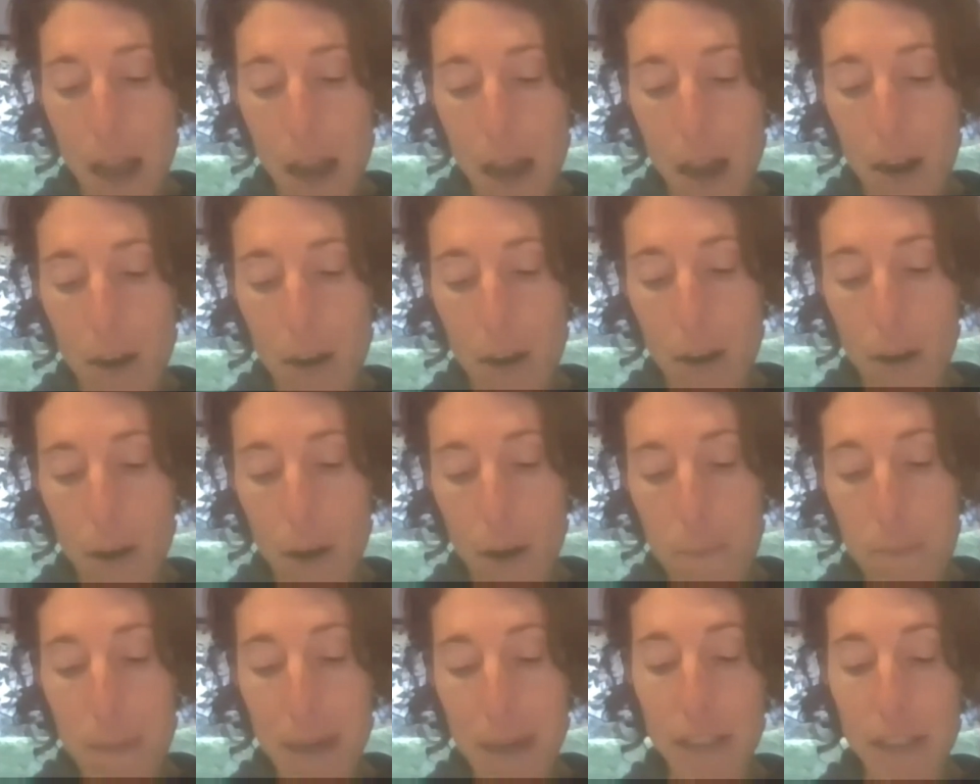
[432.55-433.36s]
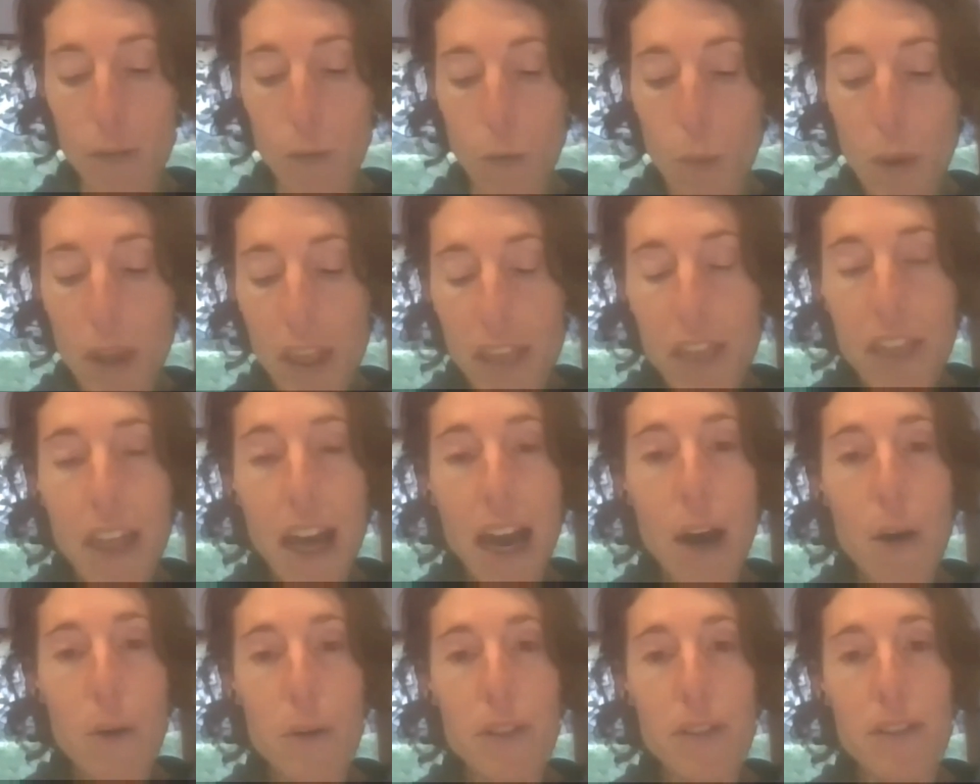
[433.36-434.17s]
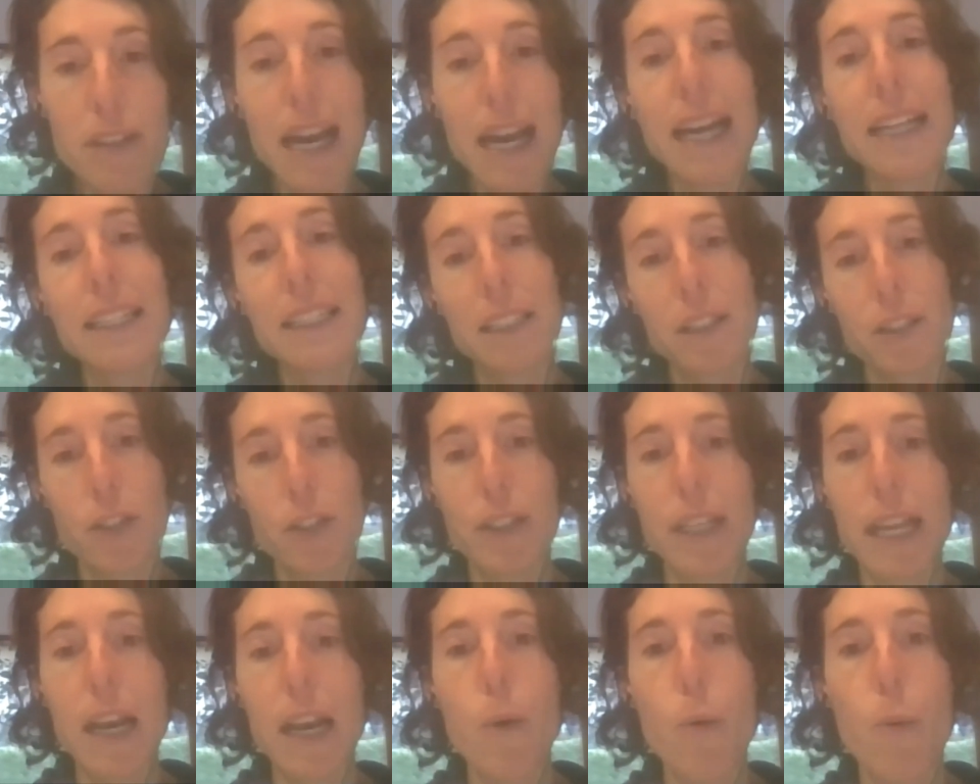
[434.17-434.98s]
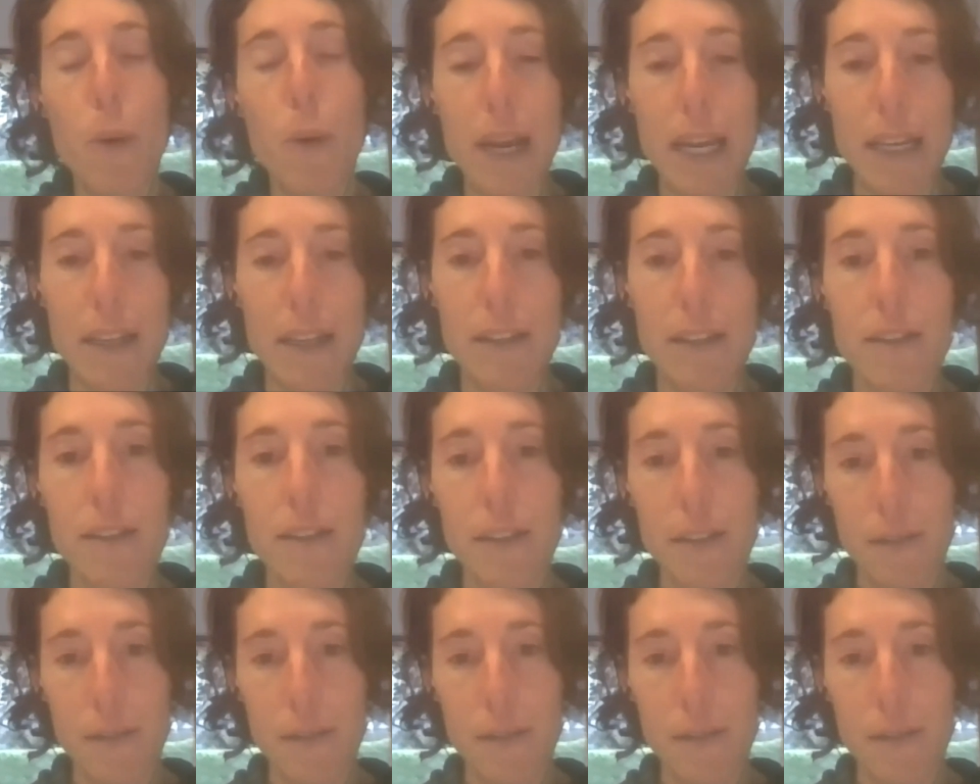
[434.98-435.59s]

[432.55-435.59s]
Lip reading: but without additional weight.